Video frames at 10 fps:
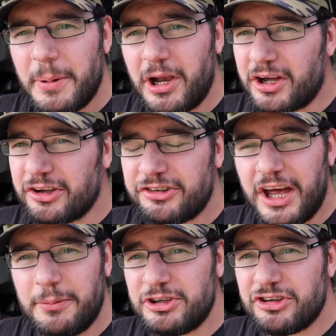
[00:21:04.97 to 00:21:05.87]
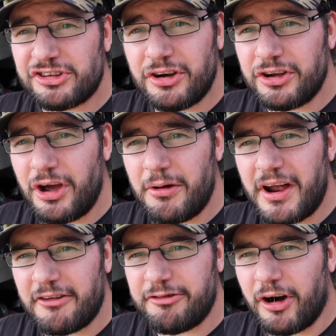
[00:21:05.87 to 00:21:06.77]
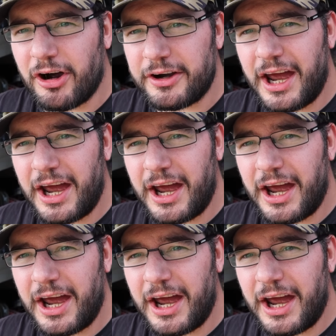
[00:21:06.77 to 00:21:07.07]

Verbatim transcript: But like I said, we just couldn't go that far.